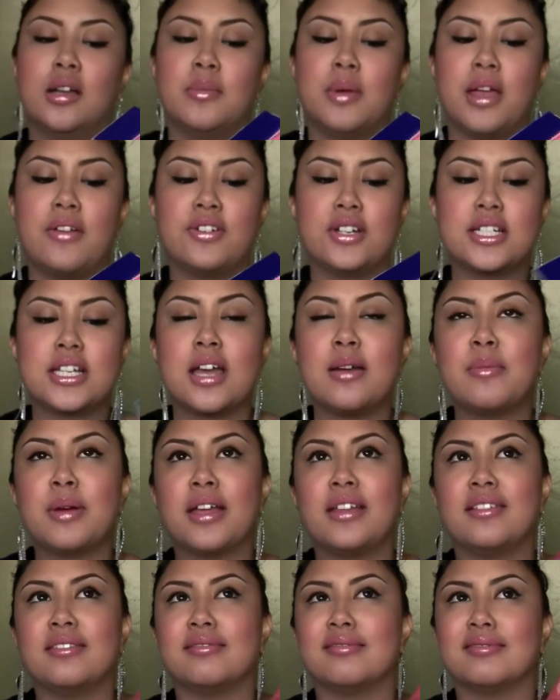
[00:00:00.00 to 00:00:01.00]
Every time
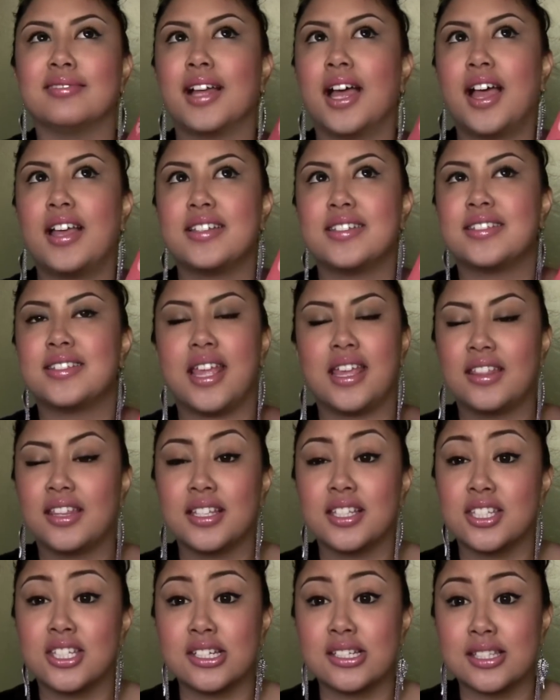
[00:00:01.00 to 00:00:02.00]
I say
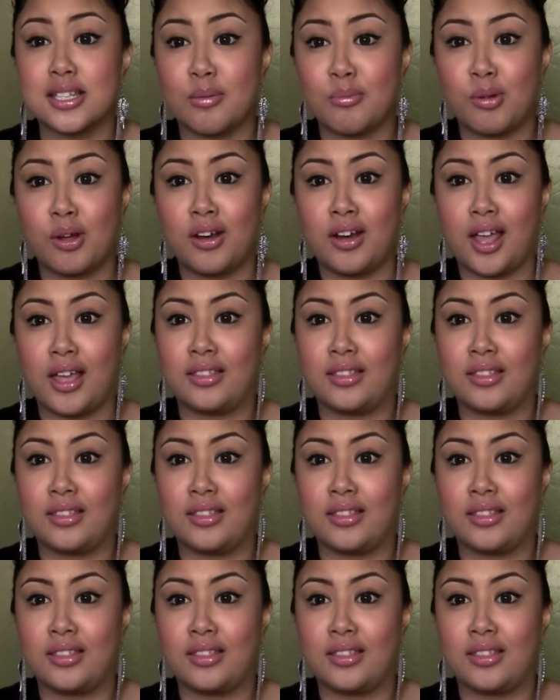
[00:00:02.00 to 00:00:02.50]
this to someone,